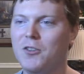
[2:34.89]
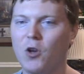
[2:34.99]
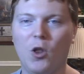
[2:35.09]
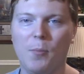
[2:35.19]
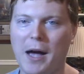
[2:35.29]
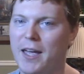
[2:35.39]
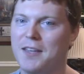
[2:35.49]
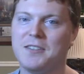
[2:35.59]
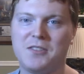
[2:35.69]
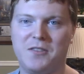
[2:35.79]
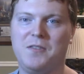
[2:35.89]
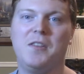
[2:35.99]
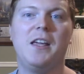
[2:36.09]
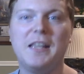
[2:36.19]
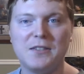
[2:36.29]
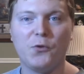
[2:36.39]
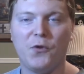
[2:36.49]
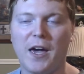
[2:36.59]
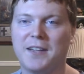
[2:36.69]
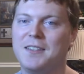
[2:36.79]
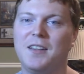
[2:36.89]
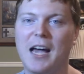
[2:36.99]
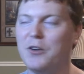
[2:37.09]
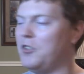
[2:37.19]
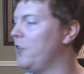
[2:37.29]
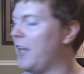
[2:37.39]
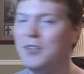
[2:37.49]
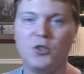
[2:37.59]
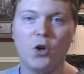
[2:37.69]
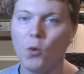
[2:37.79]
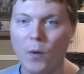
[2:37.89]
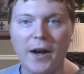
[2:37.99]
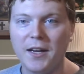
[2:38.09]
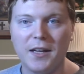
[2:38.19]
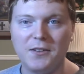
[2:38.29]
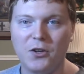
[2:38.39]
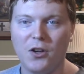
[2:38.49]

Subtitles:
Ptolemaeus is effect. It allows you then to go right into